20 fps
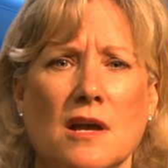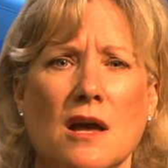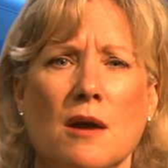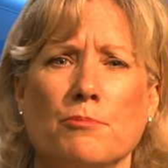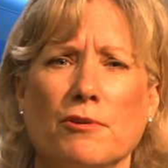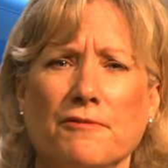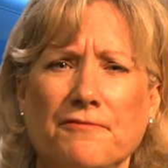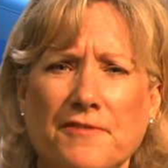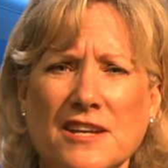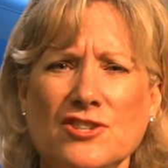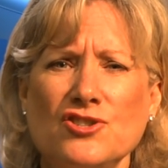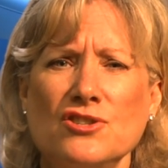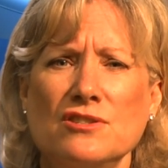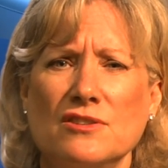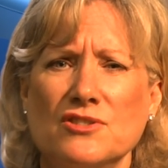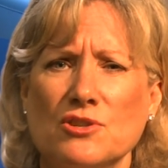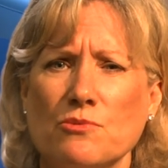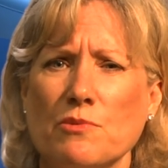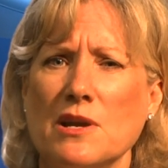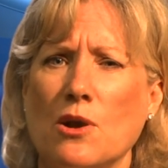
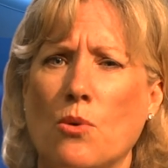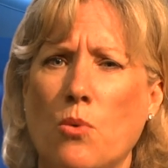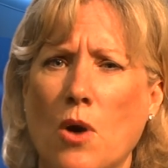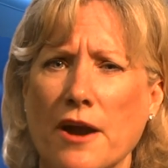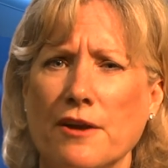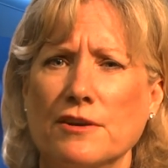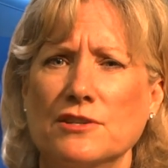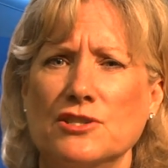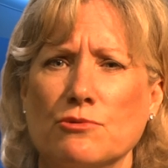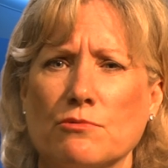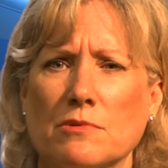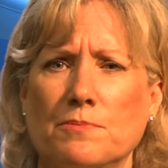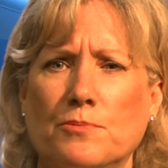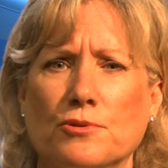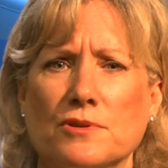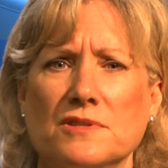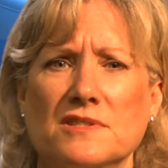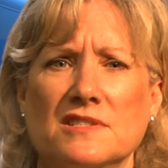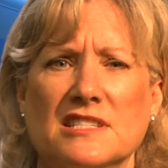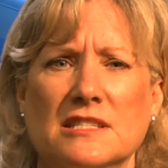Professionals are required to
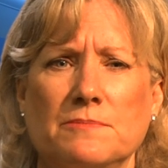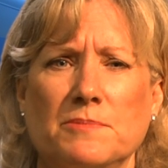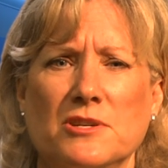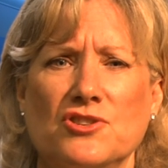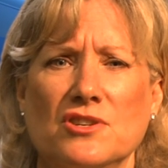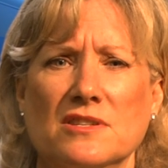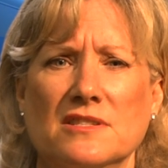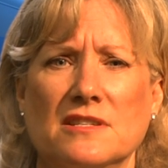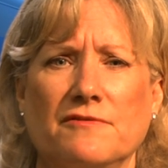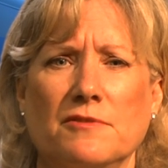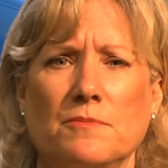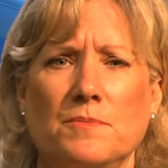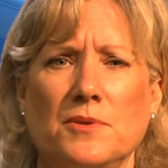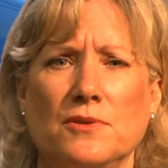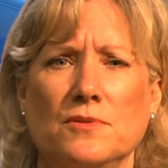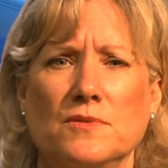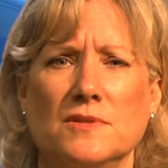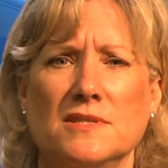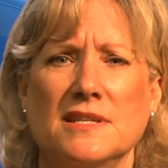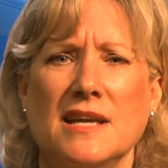report suspicions of
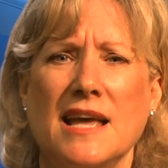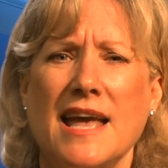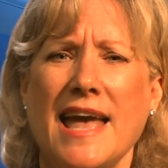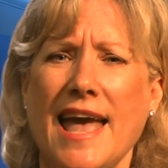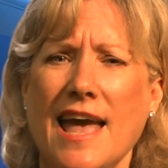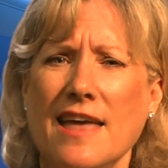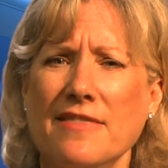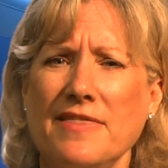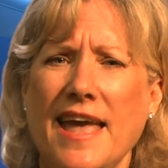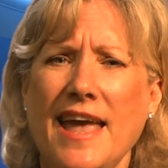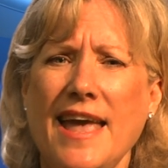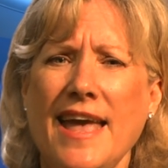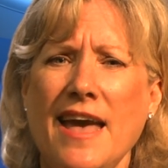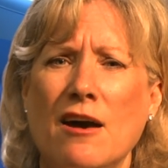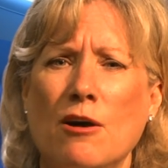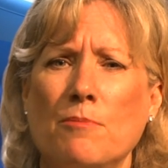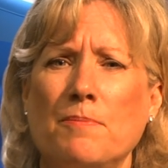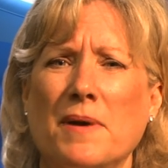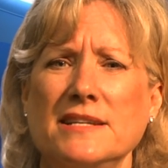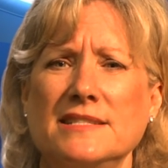abuse, and they
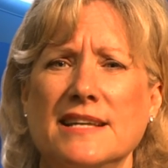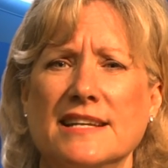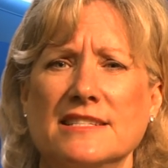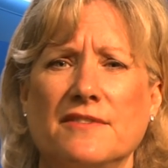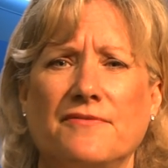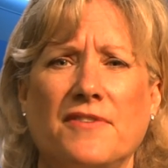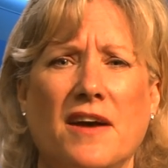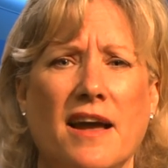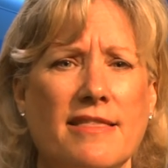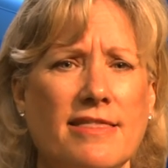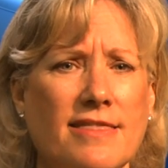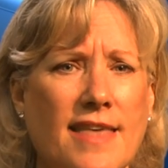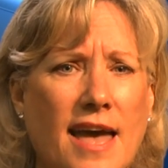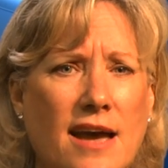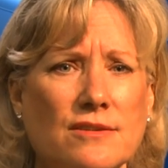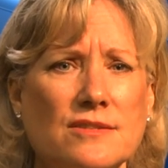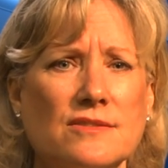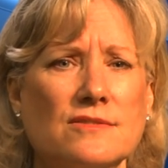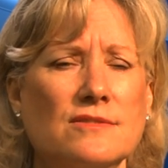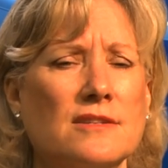help identify
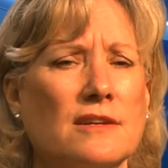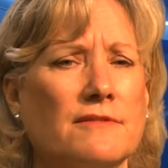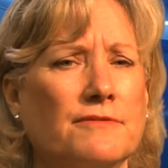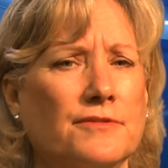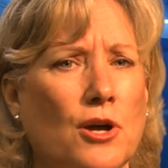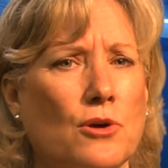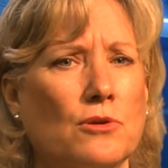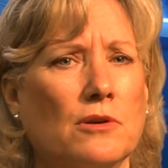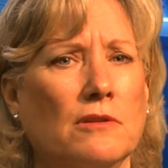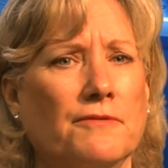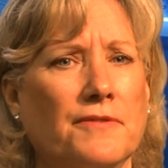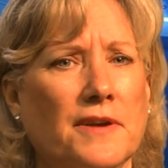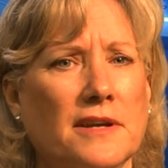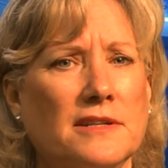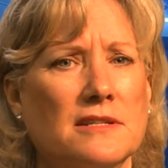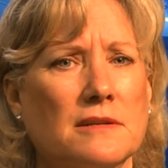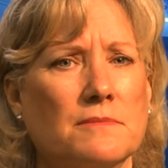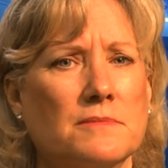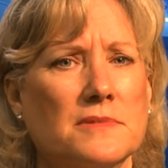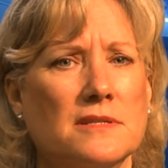thousands of local
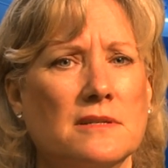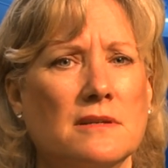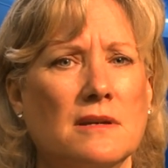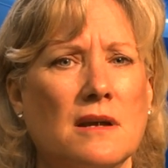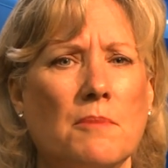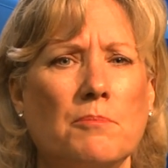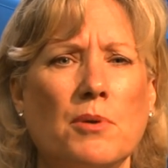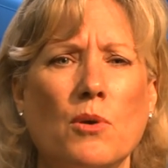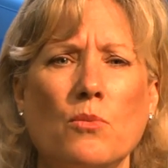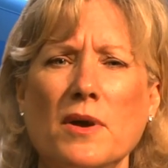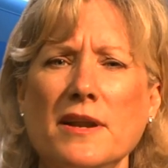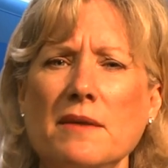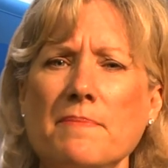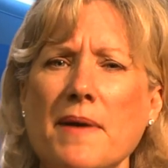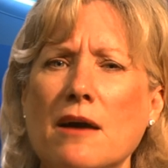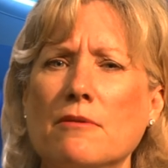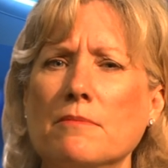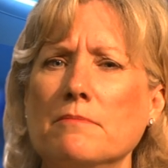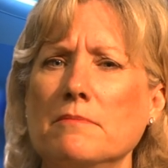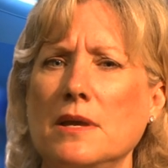victims. But what
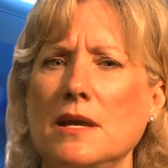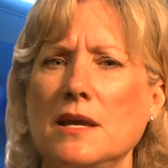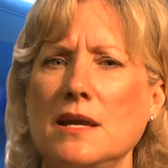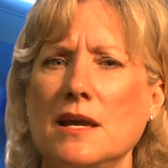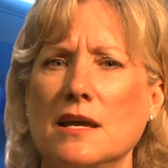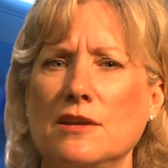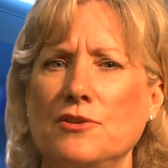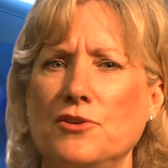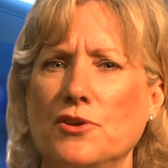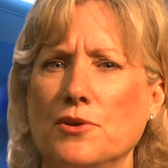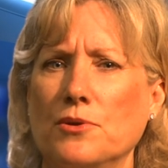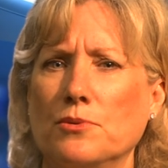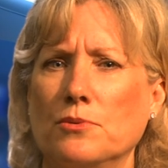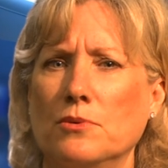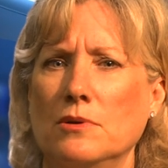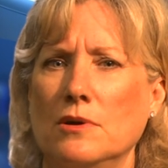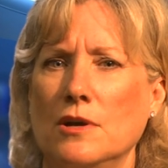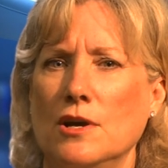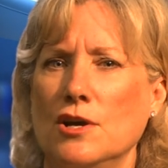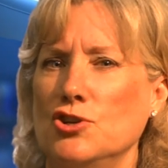about me and you?
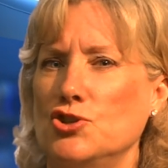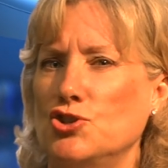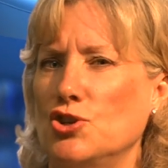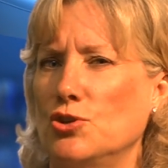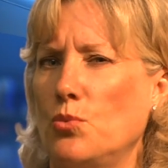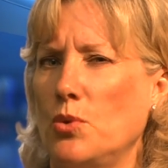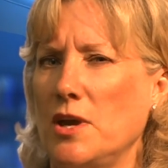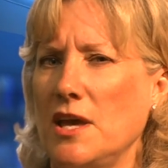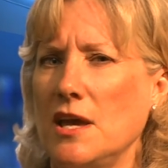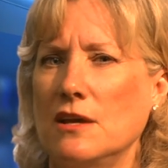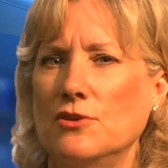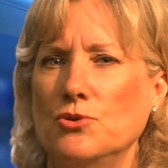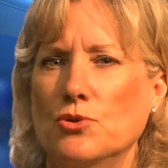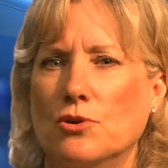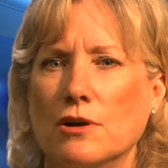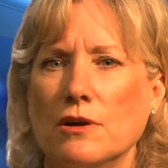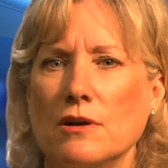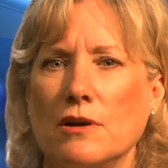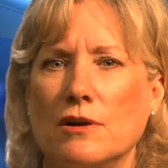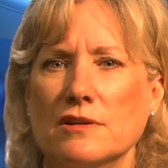Should we
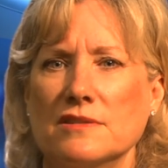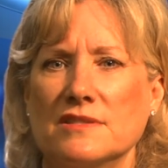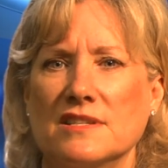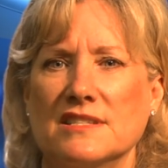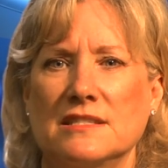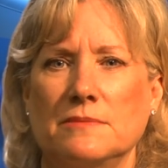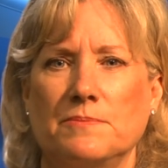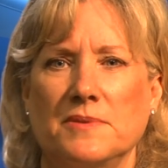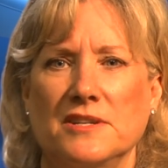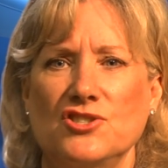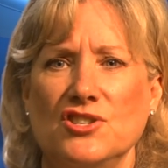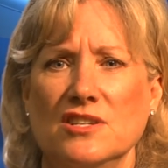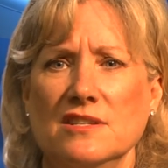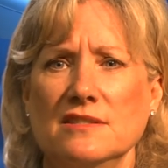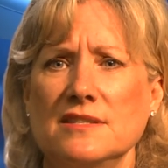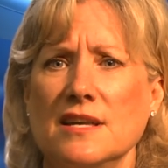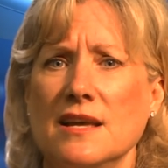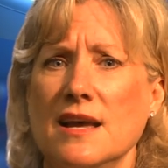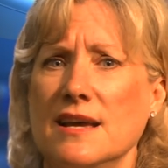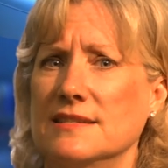ignore our
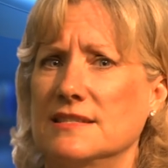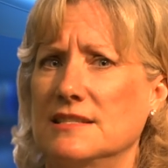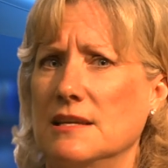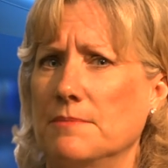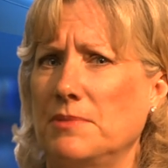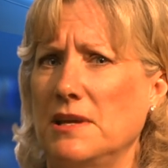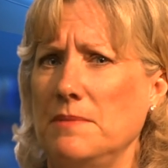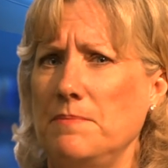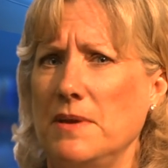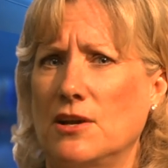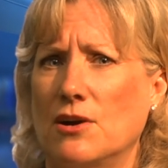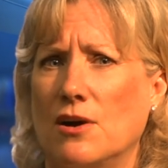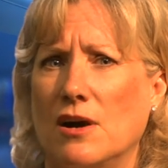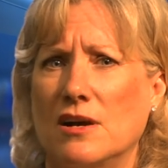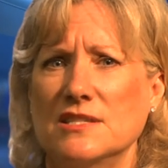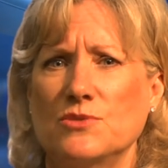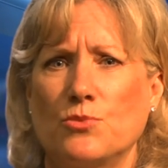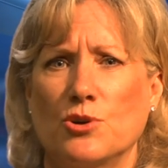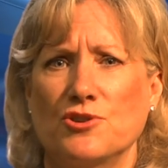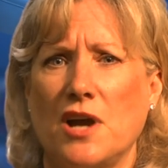suspicions simply
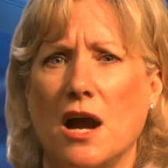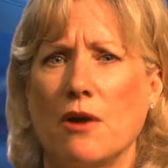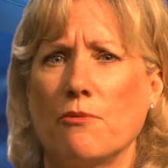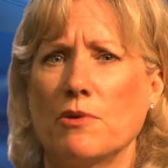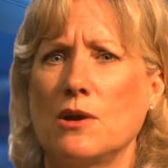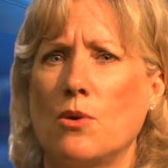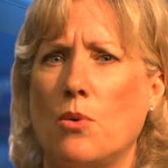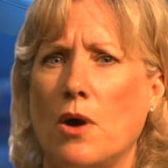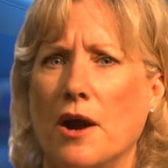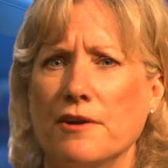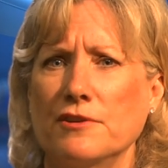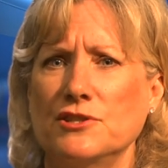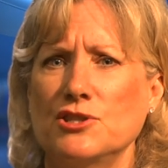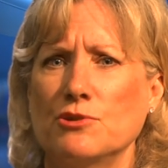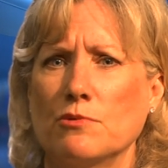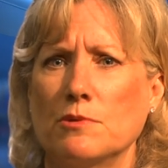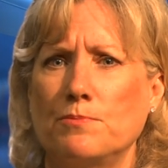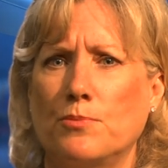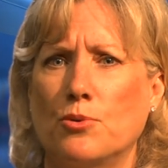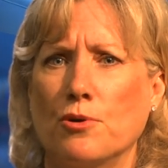because we're not required to
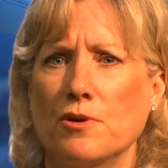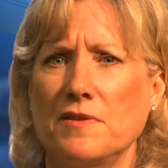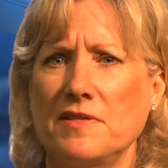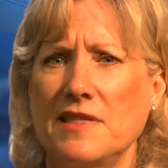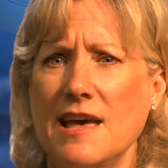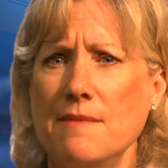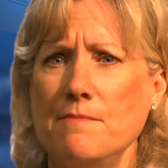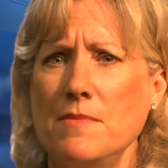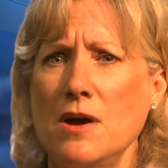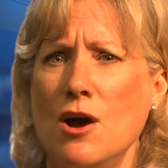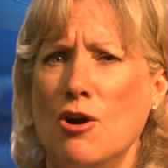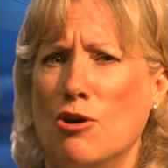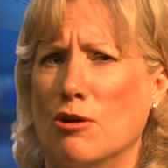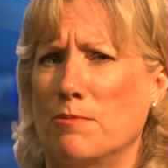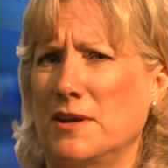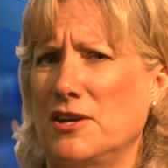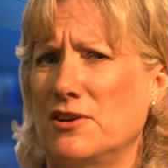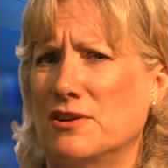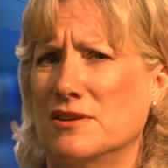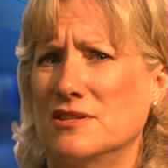report them or
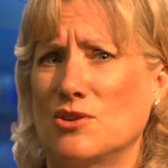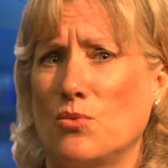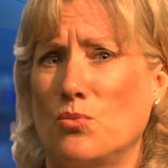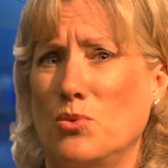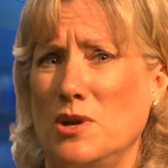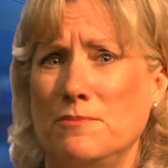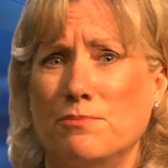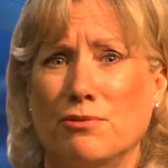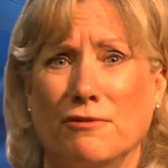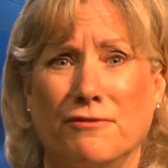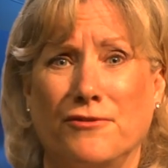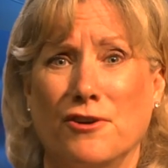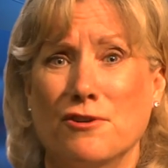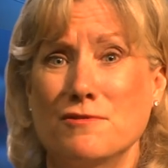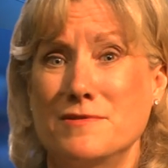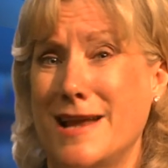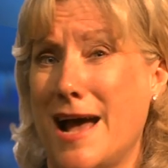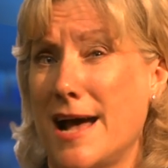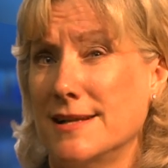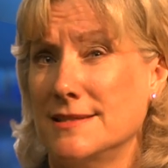because we prefer
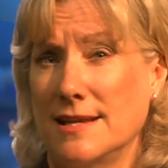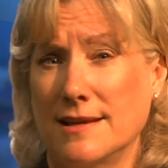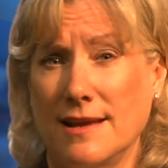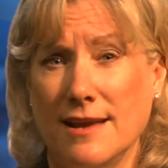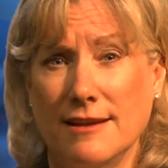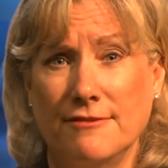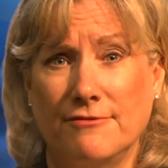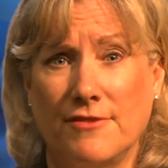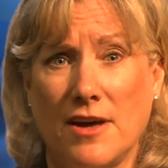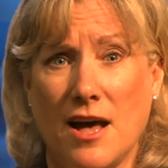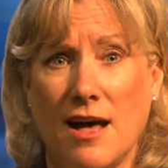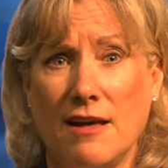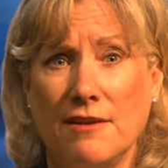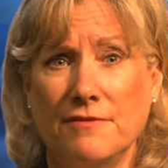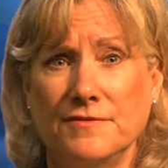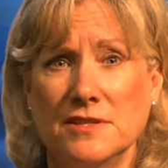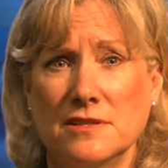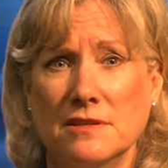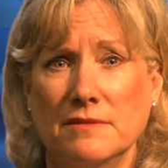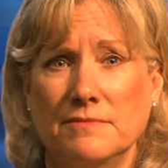not to get
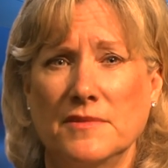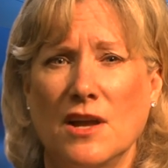involved?